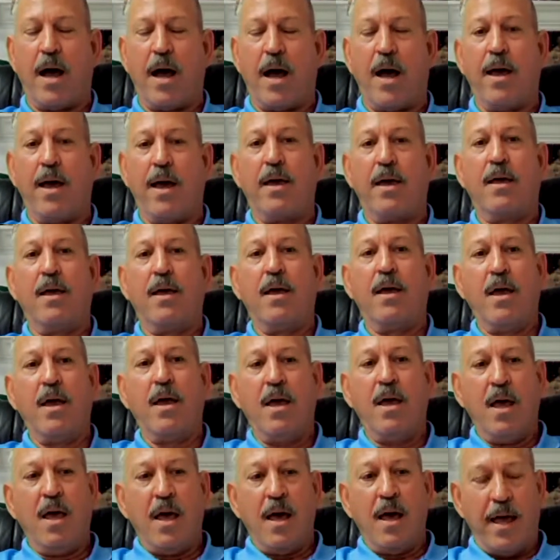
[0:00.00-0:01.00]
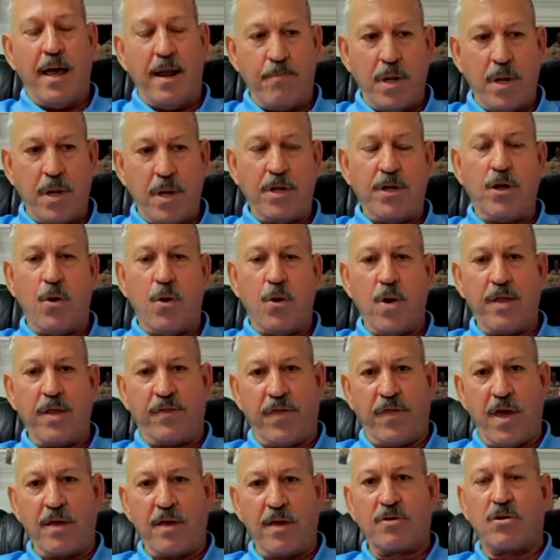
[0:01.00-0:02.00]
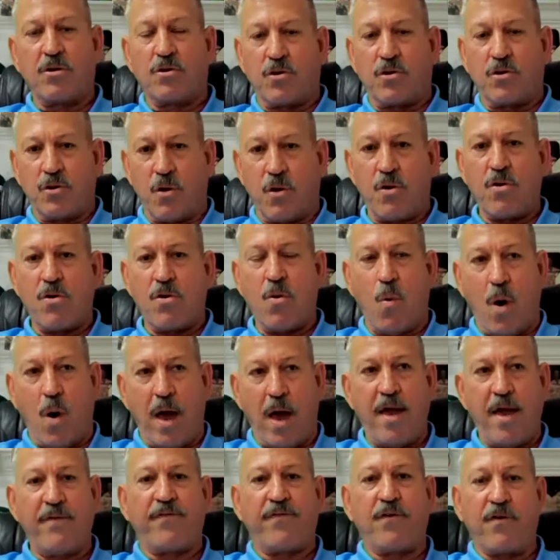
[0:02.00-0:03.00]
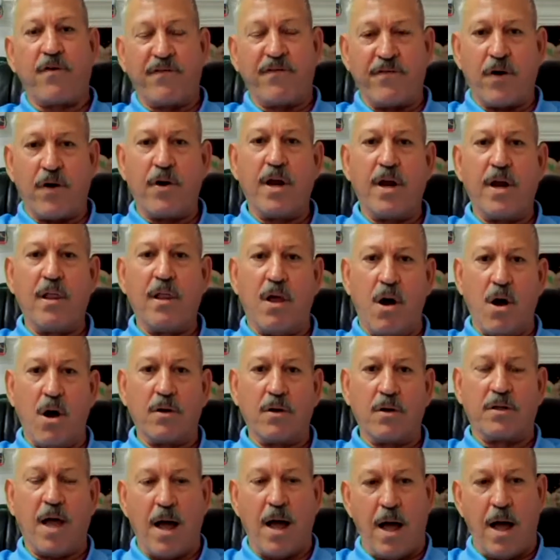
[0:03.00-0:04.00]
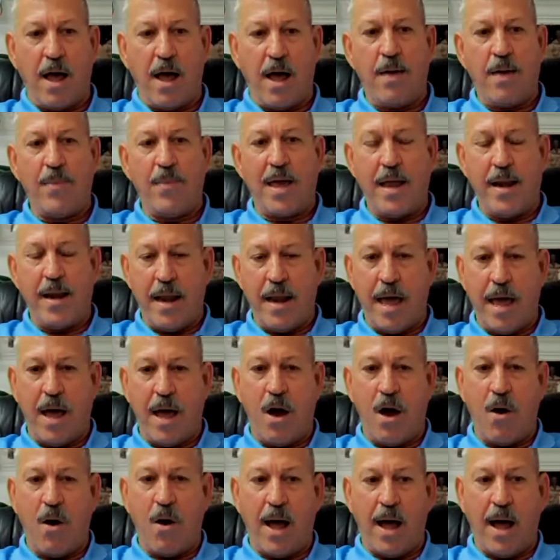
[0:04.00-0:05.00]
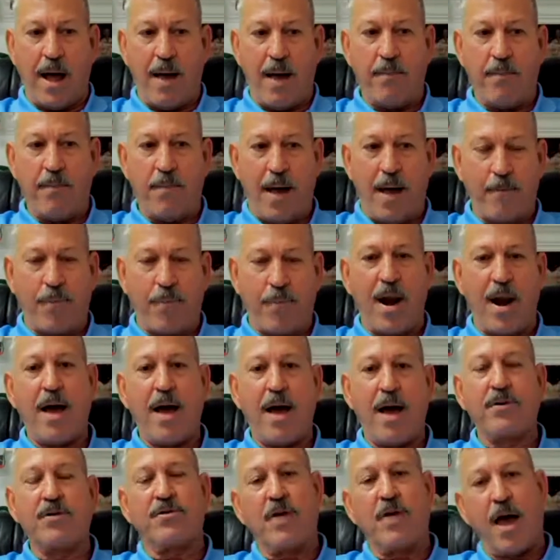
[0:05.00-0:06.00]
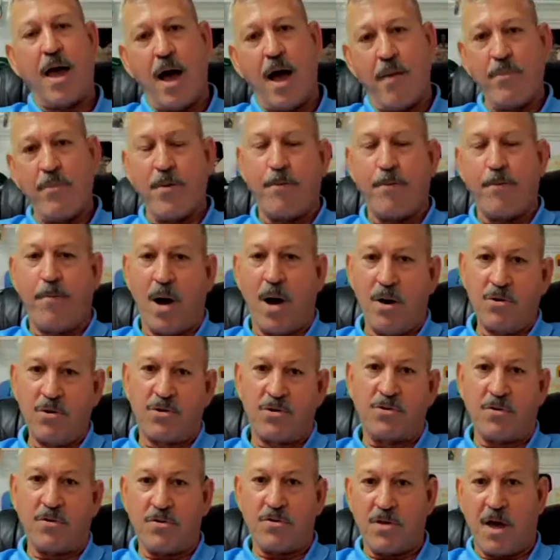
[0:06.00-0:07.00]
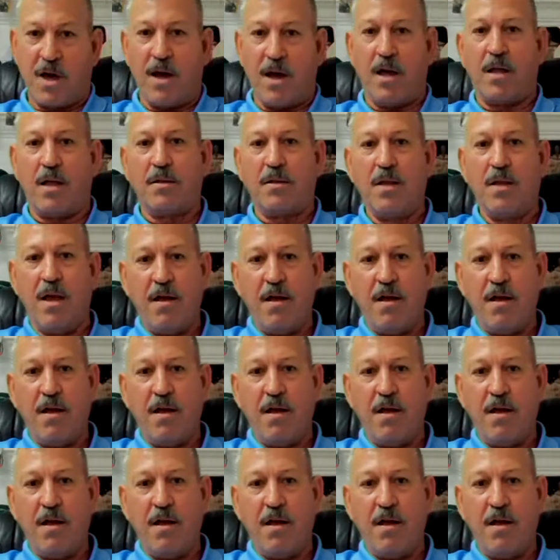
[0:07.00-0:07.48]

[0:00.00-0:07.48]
I had been doing things a certain way for a very long time, and now I'm proud to say I'm the poster child